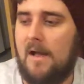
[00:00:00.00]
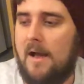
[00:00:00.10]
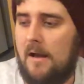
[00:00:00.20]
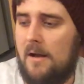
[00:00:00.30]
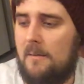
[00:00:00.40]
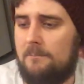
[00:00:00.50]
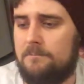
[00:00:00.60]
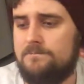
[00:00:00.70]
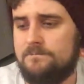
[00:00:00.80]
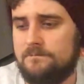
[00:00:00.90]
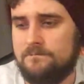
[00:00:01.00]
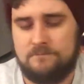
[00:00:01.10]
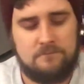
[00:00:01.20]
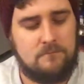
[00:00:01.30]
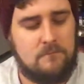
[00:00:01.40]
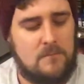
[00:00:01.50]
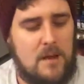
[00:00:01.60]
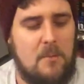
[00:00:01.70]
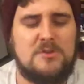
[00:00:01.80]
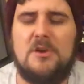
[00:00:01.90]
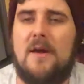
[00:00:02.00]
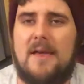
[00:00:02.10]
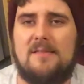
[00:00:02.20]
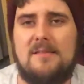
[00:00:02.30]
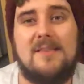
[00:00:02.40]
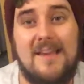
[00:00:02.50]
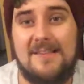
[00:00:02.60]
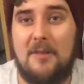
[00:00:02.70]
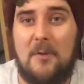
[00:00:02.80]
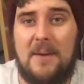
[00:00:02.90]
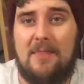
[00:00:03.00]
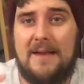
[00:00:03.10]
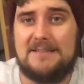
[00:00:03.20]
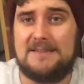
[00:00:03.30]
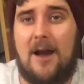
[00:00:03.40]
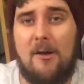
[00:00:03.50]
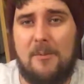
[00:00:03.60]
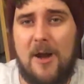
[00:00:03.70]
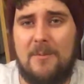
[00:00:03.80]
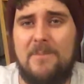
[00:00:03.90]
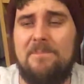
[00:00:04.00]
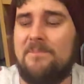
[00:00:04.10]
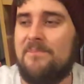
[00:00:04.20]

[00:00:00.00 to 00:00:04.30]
Um, I'm not sure. It tastes a little bit like Staropramen.